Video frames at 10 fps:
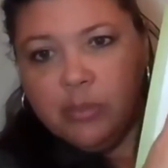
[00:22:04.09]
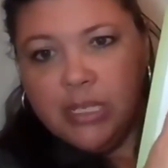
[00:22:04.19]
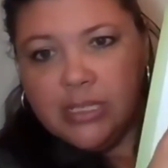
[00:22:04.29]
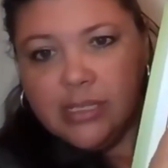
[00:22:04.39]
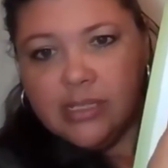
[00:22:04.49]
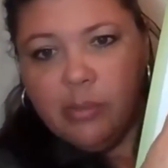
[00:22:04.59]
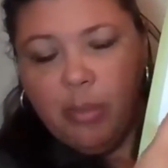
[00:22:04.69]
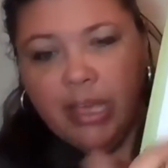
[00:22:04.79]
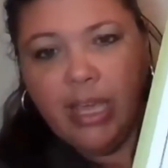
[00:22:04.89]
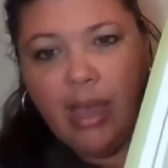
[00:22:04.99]
pieces to
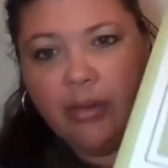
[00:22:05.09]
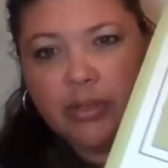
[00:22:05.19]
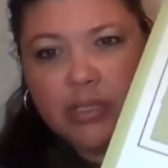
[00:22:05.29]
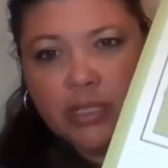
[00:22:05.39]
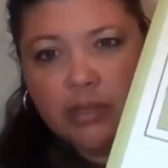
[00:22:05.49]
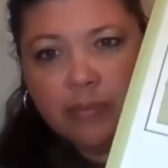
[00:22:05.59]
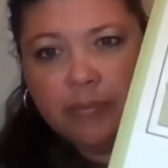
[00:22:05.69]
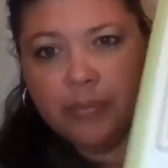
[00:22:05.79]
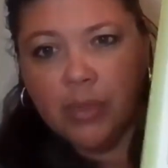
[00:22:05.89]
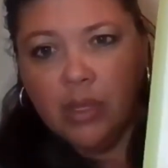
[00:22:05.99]
pick out.
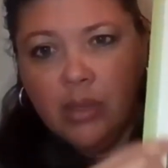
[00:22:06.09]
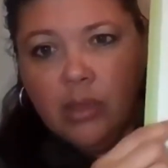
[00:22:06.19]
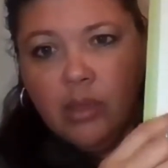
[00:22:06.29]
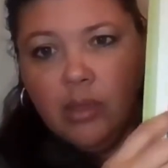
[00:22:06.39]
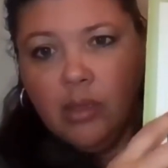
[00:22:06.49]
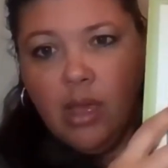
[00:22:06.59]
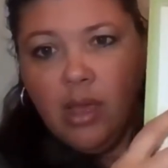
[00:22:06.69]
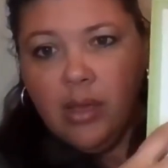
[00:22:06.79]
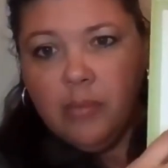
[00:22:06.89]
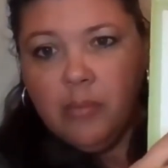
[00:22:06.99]

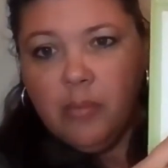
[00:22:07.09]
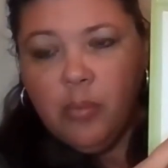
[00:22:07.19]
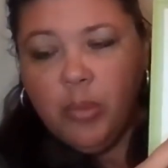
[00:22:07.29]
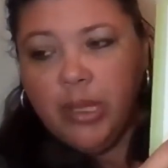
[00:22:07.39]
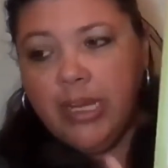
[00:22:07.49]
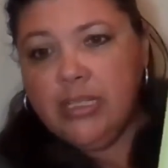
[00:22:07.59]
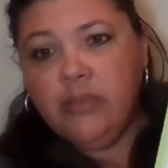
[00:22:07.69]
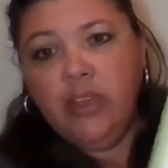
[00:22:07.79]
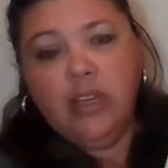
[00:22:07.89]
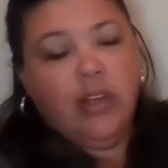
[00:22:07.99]
Um, but it's
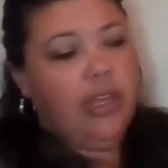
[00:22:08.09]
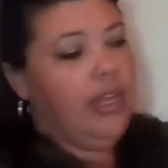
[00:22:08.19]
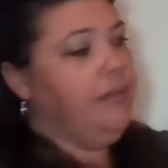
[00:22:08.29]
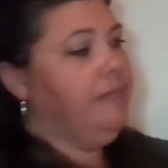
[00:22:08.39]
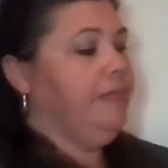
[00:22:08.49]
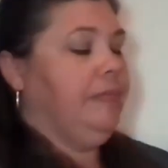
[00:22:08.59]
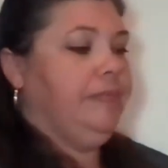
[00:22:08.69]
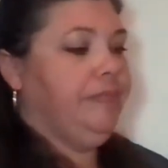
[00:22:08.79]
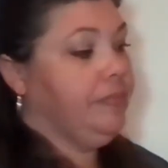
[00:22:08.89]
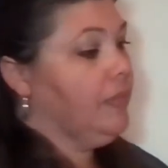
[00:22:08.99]
very
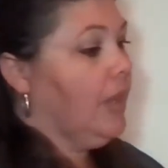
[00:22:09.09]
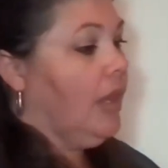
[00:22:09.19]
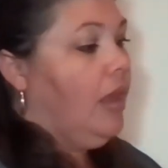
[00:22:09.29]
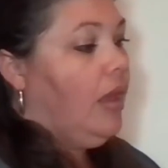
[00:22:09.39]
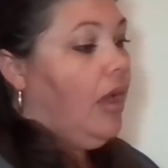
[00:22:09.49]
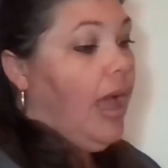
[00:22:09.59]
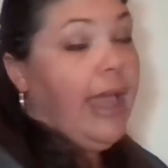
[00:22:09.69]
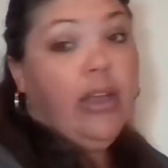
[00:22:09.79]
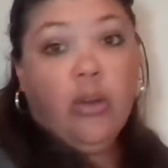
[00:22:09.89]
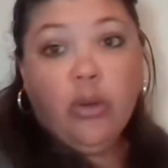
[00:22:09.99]
I
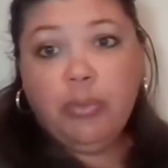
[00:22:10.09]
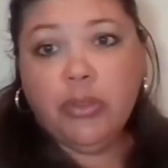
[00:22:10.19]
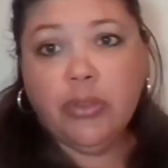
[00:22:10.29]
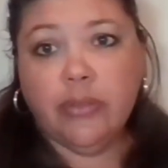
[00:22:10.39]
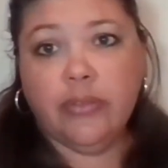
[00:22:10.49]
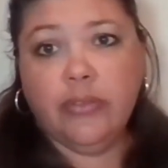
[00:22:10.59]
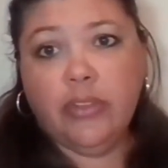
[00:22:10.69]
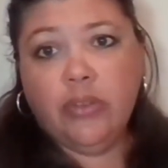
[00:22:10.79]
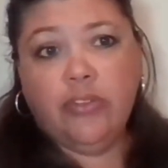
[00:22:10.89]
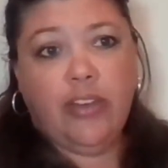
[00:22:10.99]
hope you'll
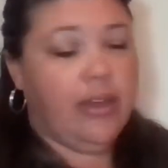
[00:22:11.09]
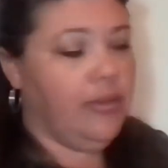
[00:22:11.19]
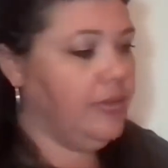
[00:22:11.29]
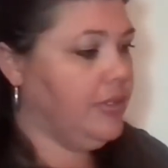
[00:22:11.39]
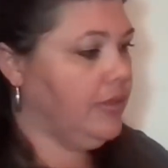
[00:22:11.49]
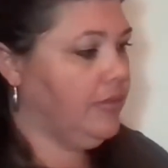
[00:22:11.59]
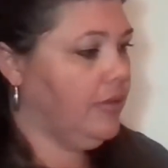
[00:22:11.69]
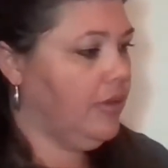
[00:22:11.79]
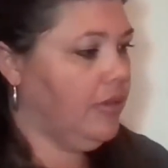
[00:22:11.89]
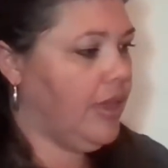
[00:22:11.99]
you found
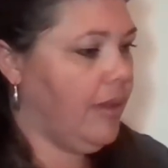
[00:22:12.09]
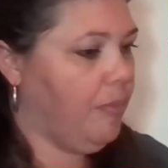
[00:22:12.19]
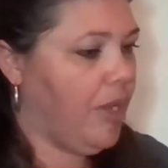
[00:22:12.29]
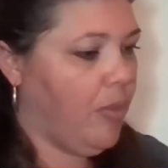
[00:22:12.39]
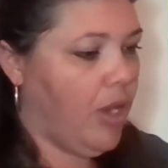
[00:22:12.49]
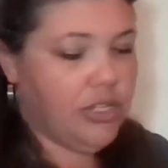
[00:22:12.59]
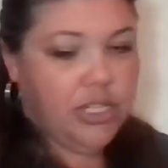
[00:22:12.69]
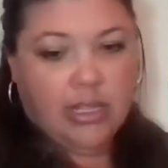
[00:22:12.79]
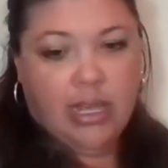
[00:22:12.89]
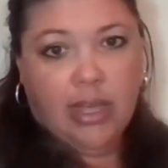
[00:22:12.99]
that by
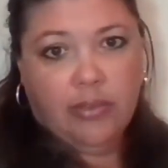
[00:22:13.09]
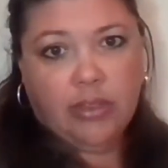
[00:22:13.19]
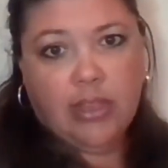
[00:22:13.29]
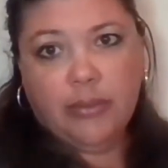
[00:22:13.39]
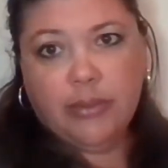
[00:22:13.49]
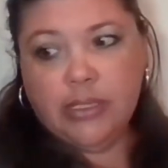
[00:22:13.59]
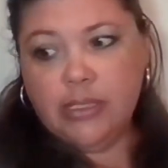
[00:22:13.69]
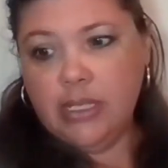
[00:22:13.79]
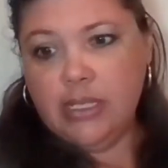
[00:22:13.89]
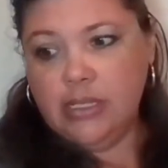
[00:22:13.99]
watching that that that was
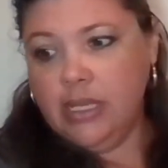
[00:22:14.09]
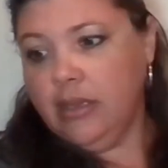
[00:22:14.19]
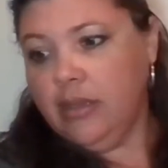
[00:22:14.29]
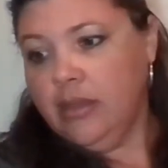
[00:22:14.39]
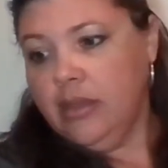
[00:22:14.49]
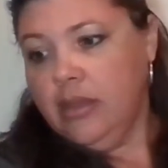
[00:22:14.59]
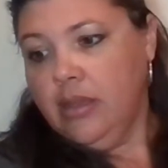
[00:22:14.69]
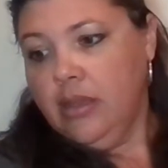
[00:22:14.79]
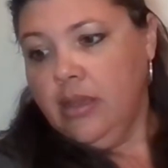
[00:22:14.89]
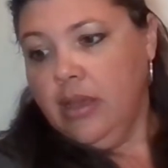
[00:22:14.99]
easy.
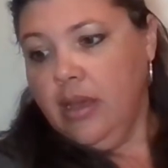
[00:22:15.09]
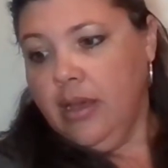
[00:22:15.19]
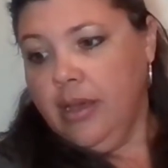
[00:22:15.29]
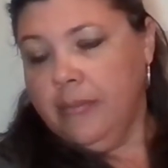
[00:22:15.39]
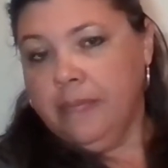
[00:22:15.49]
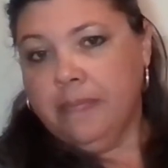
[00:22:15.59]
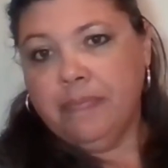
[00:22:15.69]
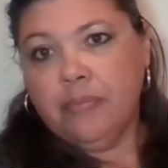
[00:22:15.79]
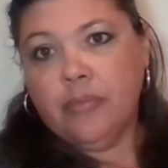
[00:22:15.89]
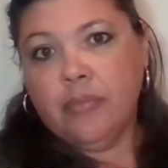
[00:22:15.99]
Um,
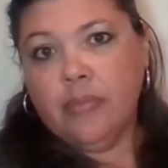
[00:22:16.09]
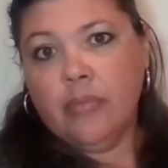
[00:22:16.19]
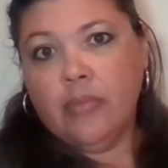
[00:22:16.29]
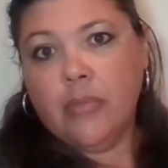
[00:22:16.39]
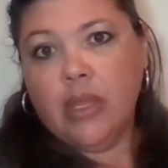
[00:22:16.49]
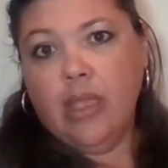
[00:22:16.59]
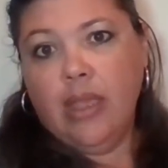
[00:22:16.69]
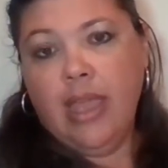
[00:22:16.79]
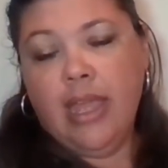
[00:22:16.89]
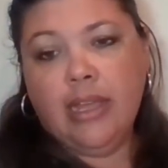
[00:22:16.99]

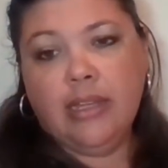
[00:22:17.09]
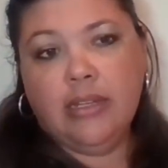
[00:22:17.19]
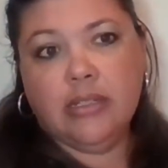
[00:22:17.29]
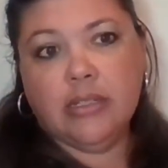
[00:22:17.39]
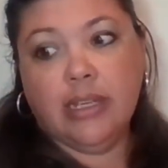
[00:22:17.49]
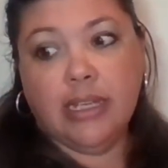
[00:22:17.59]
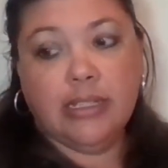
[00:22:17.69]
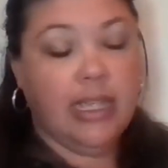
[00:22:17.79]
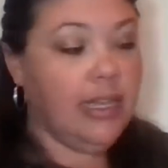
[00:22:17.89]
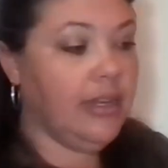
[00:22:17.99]
and like I
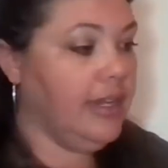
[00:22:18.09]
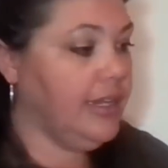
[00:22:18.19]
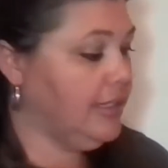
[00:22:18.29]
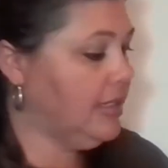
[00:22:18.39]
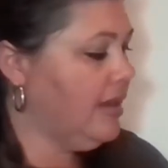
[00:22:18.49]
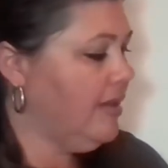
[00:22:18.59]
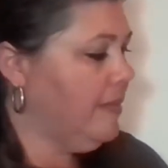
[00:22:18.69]
said, it's